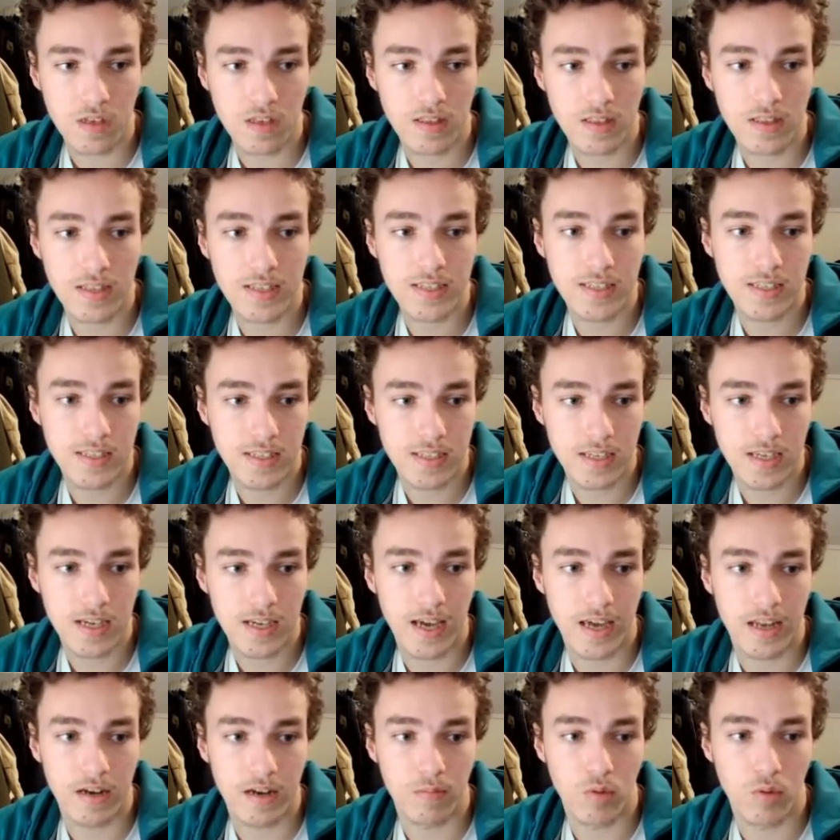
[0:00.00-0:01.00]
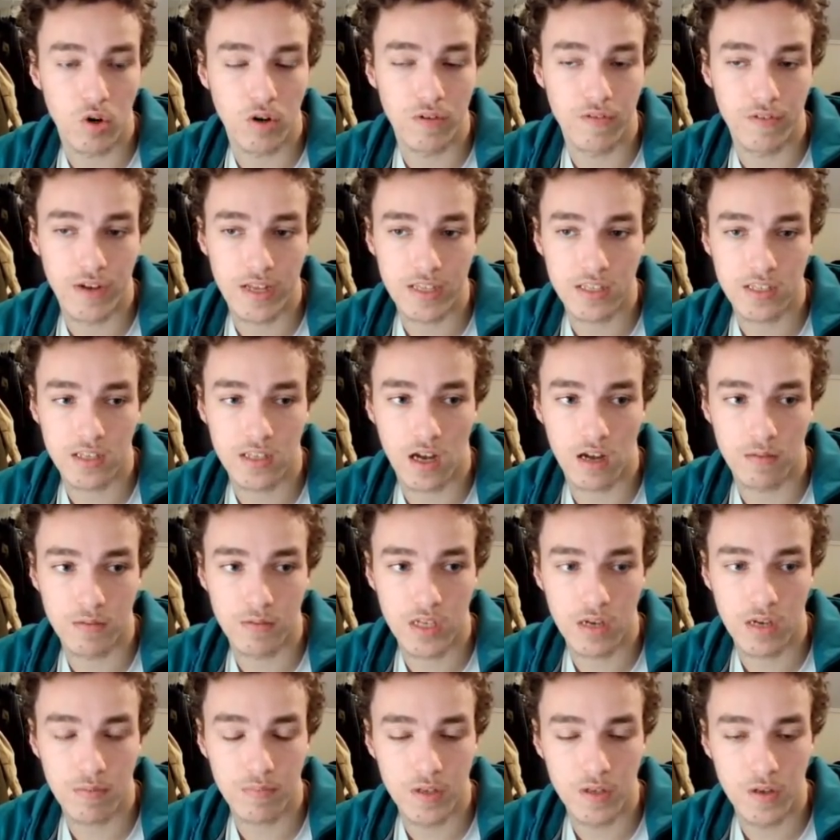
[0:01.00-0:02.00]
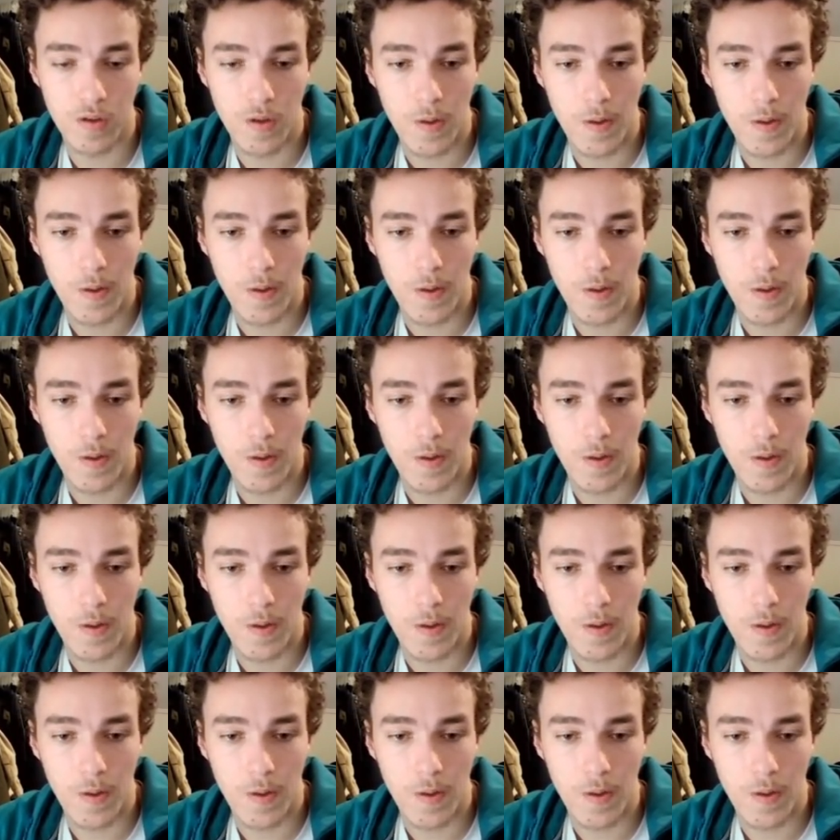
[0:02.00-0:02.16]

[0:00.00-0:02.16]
This is, again, a more advanced concept.